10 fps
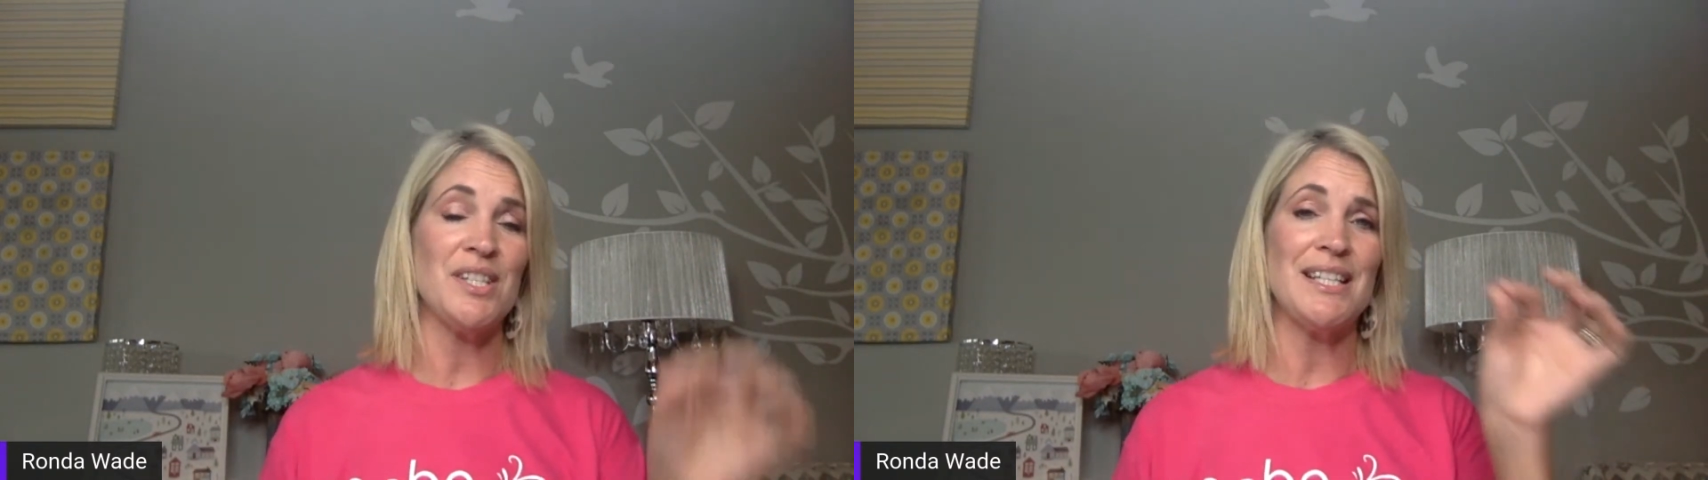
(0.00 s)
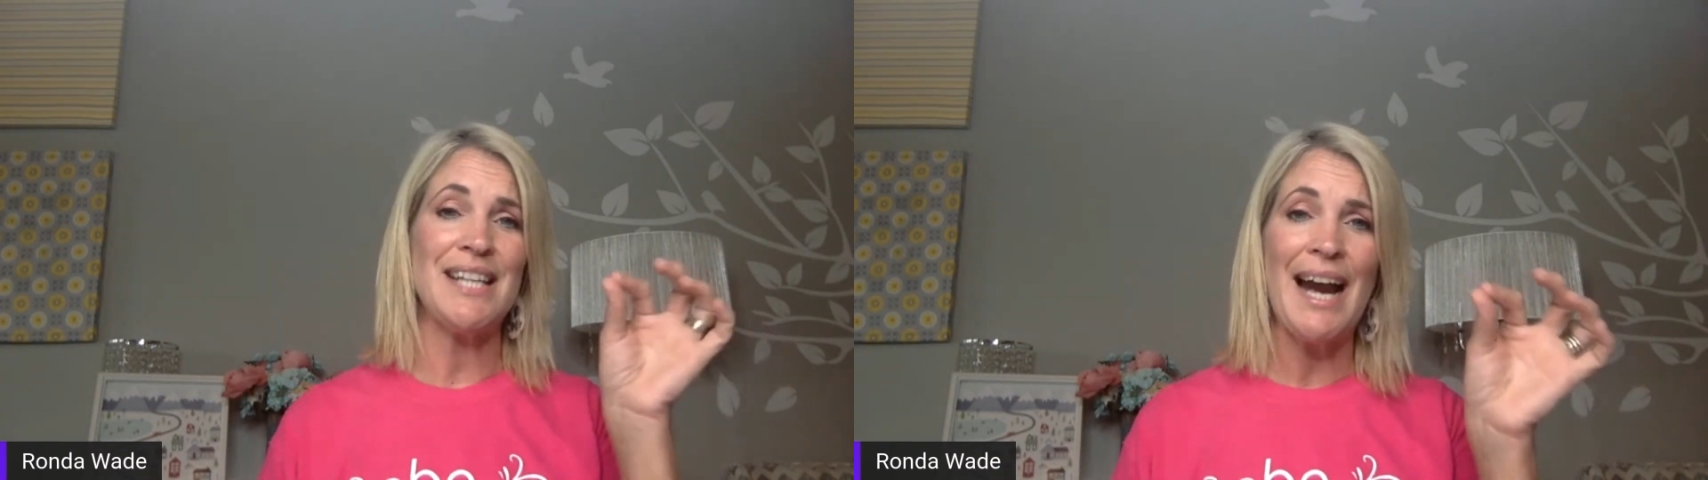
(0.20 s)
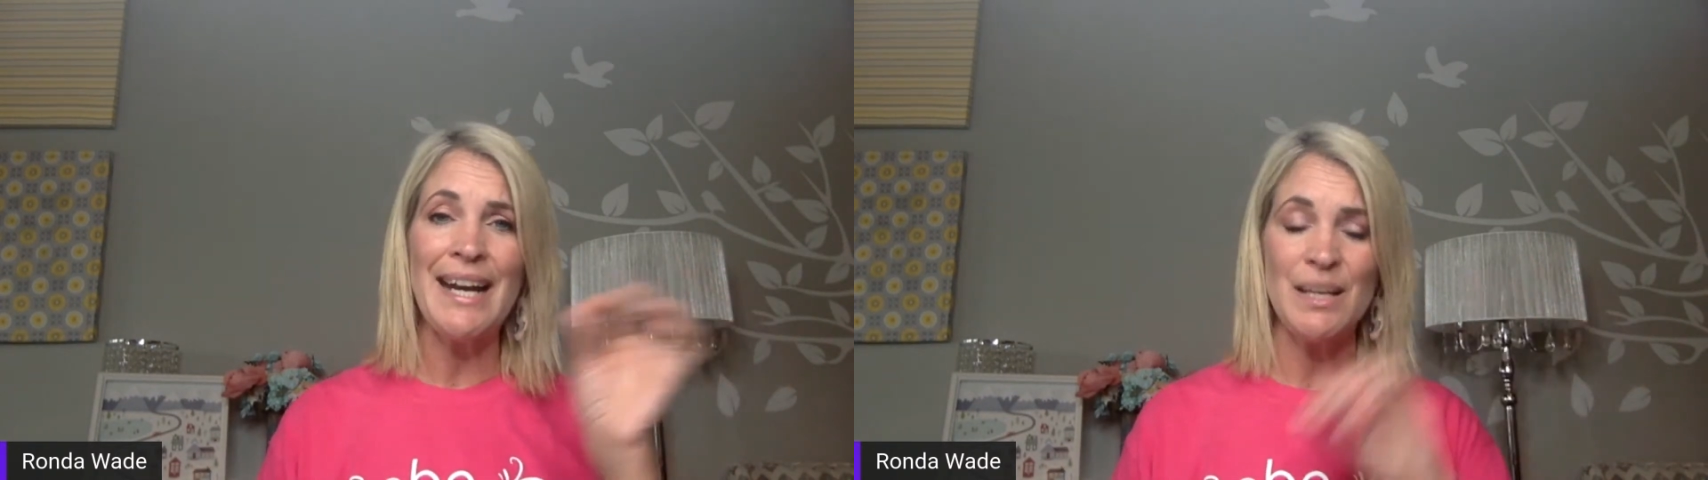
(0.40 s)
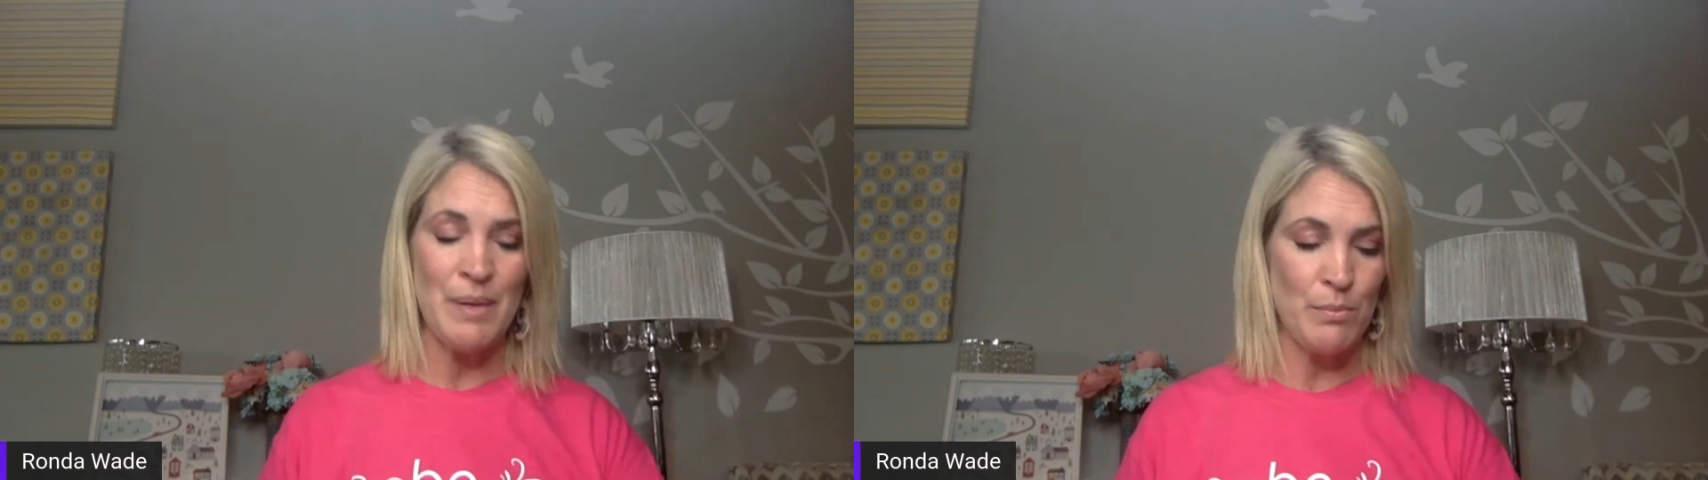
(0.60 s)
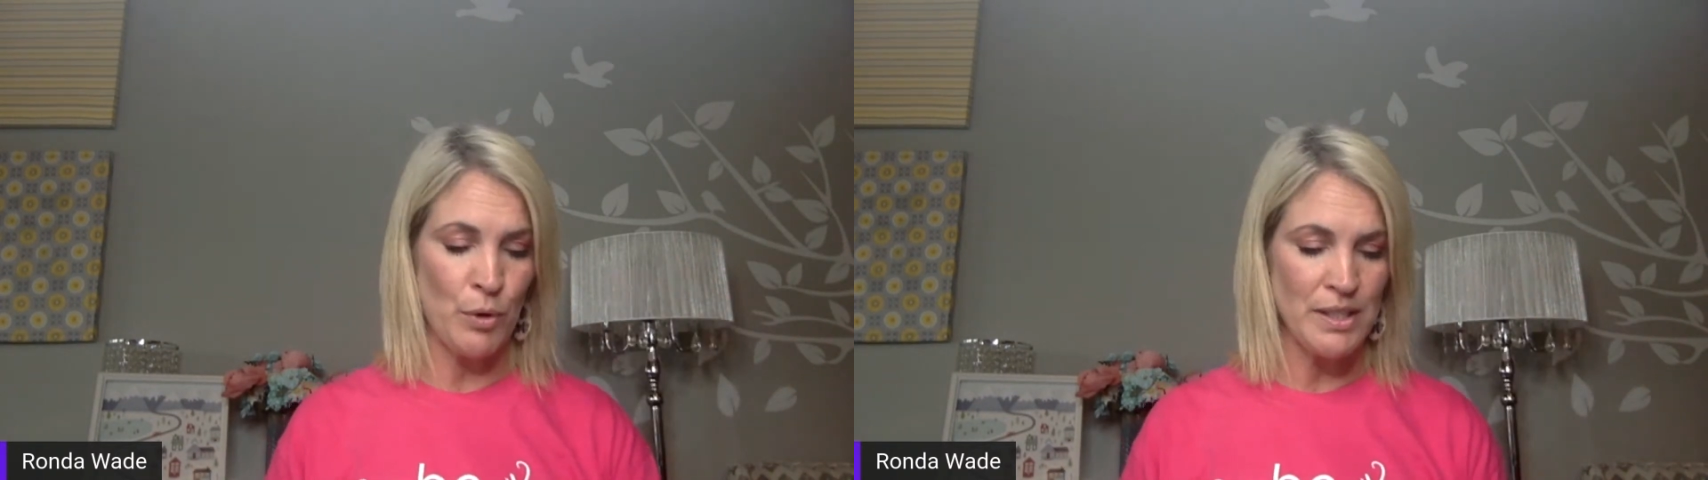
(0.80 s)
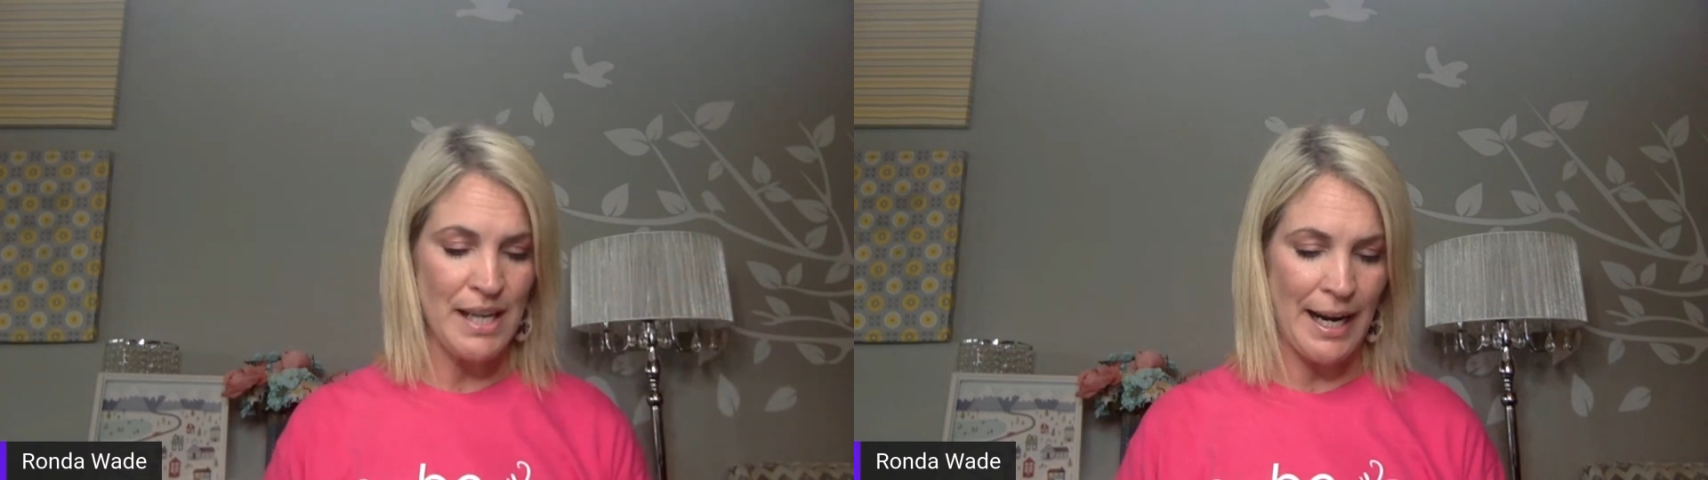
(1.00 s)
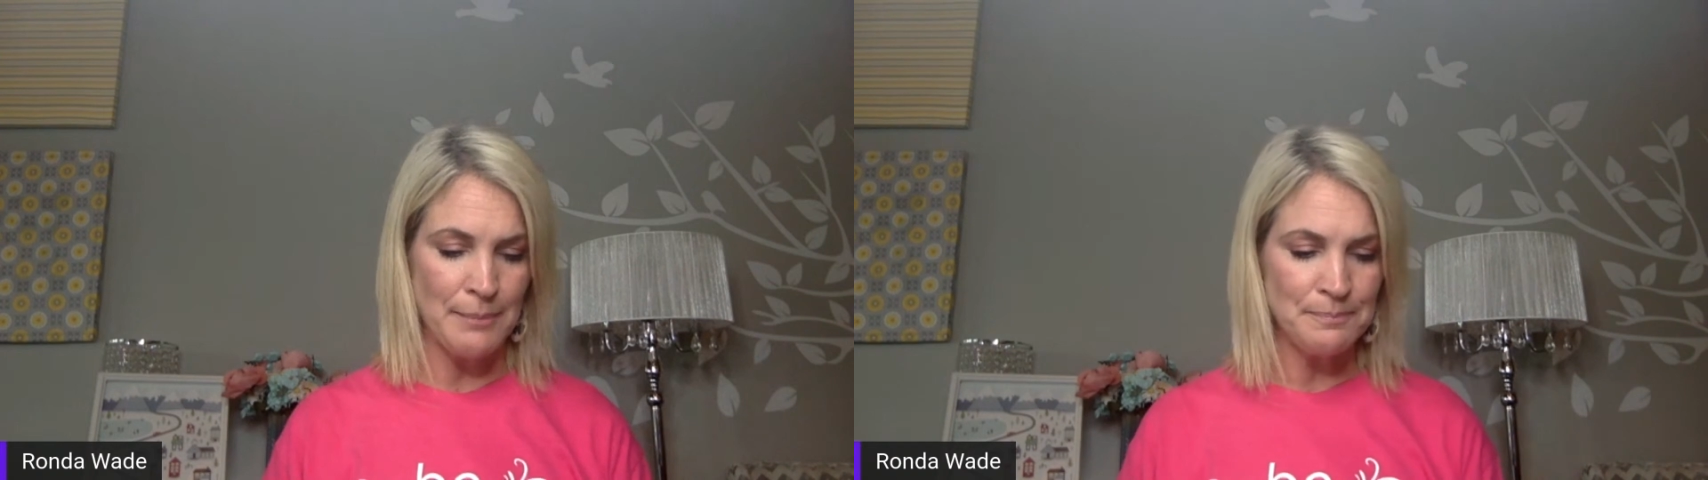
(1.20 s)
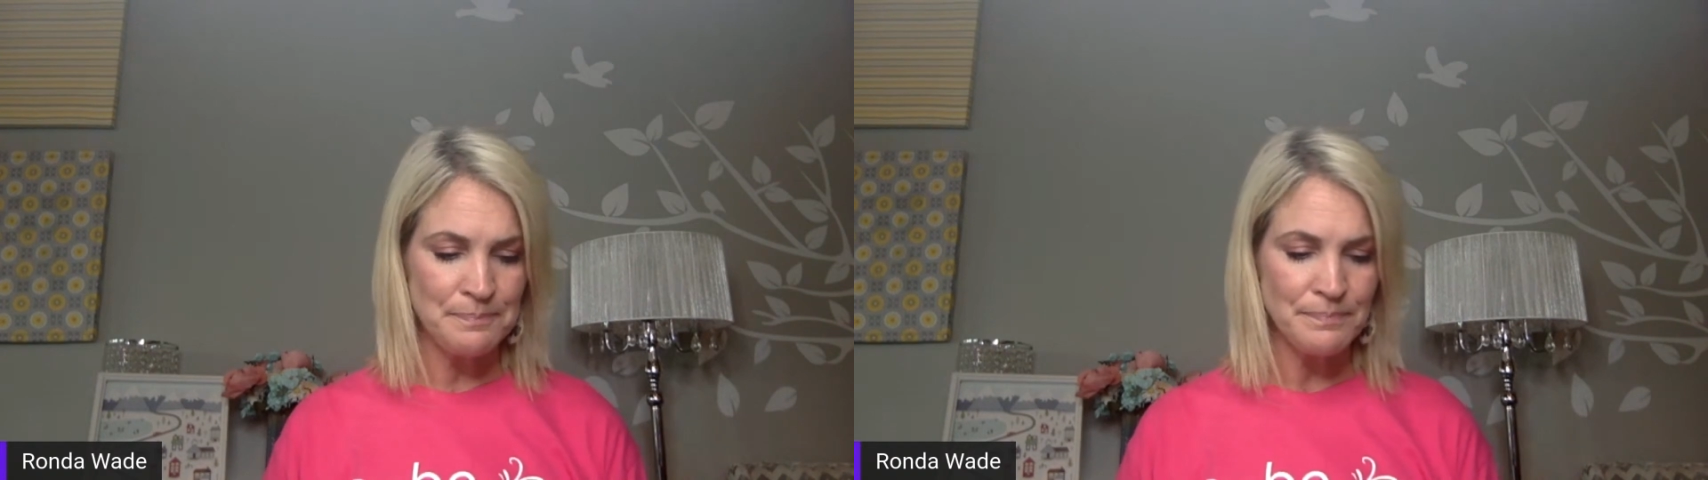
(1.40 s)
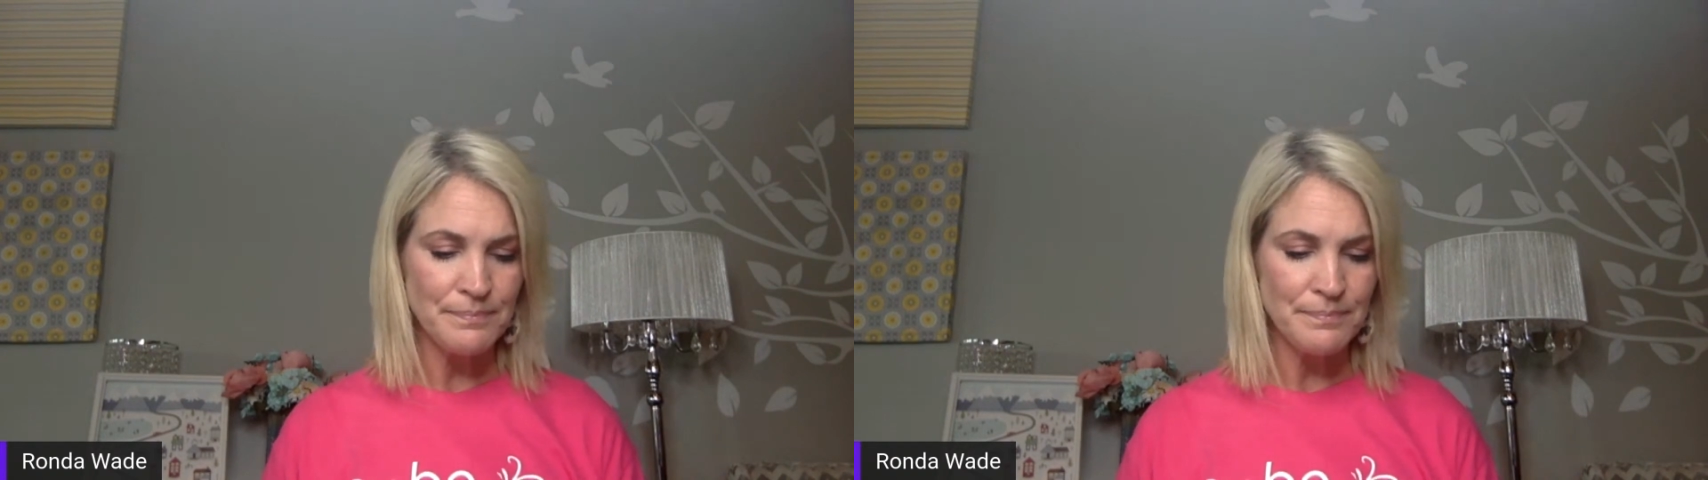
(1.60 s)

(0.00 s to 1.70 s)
just a tiny bit more time.